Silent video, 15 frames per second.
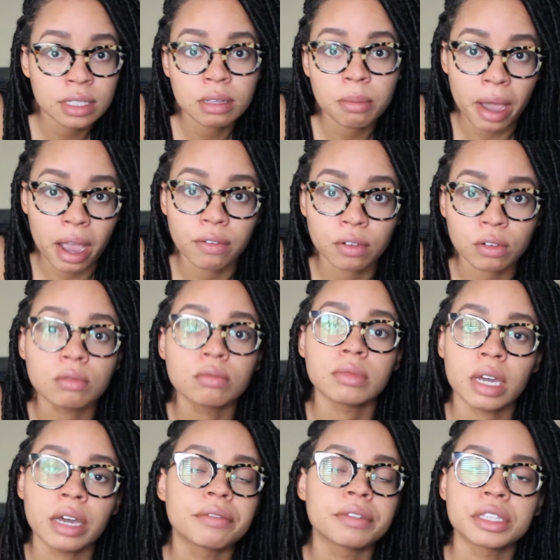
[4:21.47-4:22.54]
in the bathroom
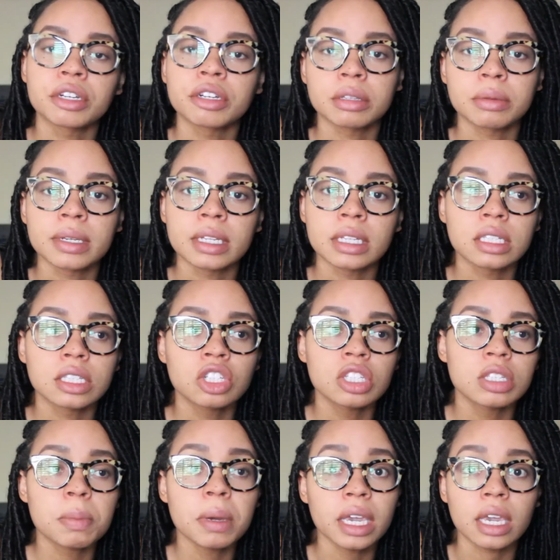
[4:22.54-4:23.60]
every 30 minutes,
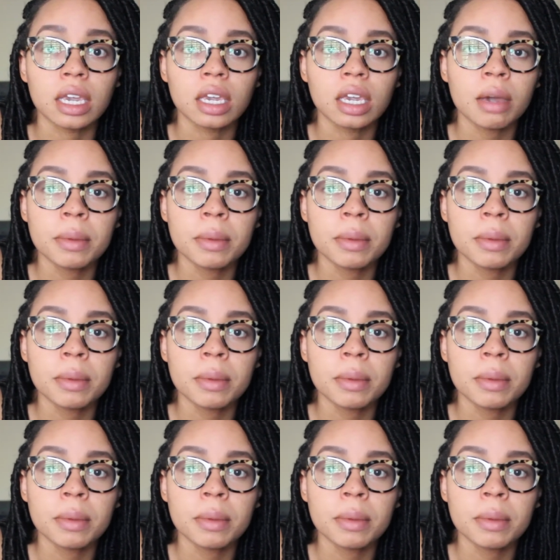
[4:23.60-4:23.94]
just peeing.